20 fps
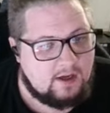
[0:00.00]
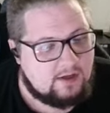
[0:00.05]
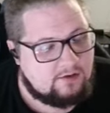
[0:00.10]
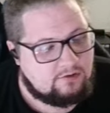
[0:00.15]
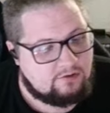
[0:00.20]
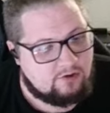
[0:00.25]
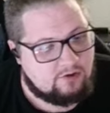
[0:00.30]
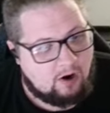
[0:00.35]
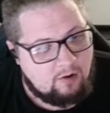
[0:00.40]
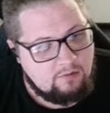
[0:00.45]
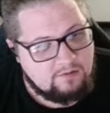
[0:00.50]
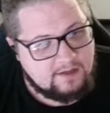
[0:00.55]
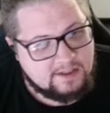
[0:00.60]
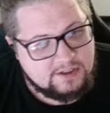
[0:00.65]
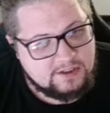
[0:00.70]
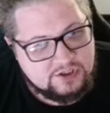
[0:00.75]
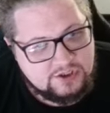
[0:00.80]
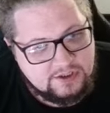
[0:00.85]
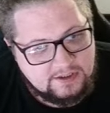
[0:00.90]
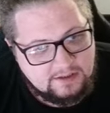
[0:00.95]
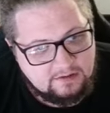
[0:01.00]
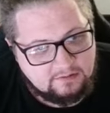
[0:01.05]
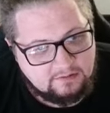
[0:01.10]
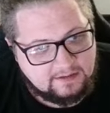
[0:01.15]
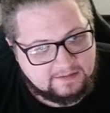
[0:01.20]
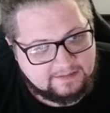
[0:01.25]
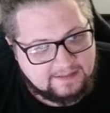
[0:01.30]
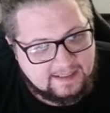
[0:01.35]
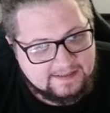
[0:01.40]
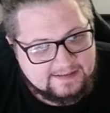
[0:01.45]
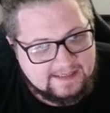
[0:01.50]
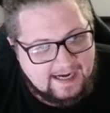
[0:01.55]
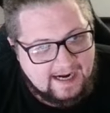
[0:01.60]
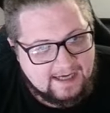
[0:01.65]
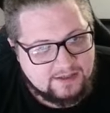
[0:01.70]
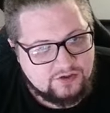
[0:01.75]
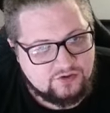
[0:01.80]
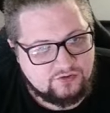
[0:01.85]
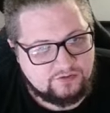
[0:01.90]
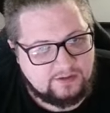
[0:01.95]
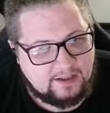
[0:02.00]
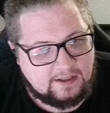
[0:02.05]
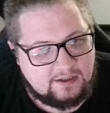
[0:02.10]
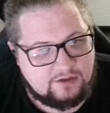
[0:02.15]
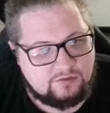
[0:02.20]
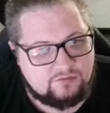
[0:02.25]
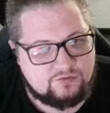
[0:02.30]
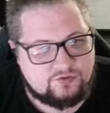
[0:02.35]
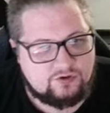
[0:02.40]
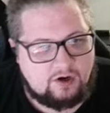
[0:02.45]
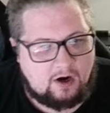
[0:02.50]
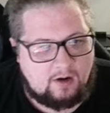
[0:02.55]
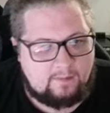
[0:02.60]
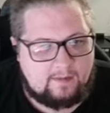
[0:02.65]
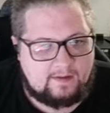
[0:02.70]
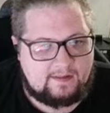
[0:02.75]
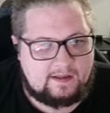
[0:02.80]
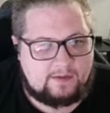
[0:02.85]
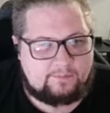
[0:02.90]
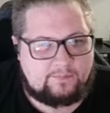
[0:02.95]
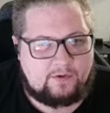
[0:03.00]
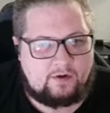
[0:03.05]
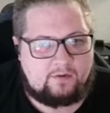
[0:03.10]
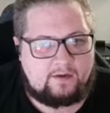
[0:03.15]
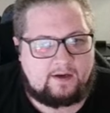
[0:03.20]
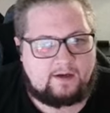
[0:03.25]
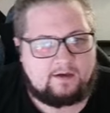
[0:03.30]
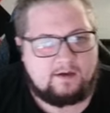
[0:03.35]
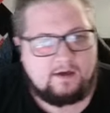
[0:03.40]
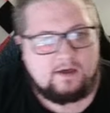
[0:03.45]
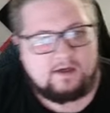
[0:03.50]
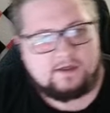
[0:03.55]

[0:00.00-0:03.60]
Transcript: No, they shield it! That's actually a huge call by the opponent,